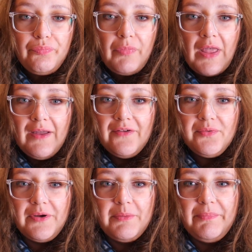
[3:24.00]
think I
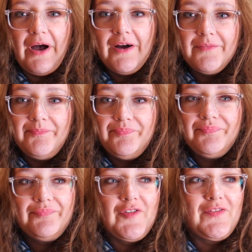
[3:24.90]
swallowed a bug.
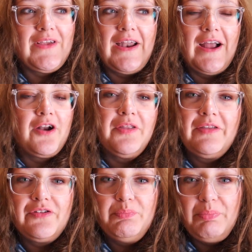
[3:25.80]
Just kidding. I don't think
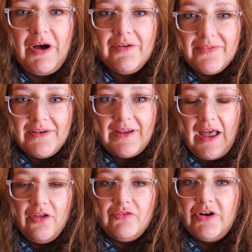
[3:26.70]
there's bugs in
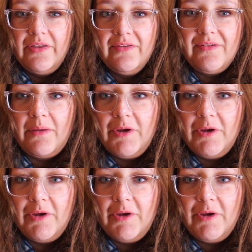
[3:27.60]
California this time of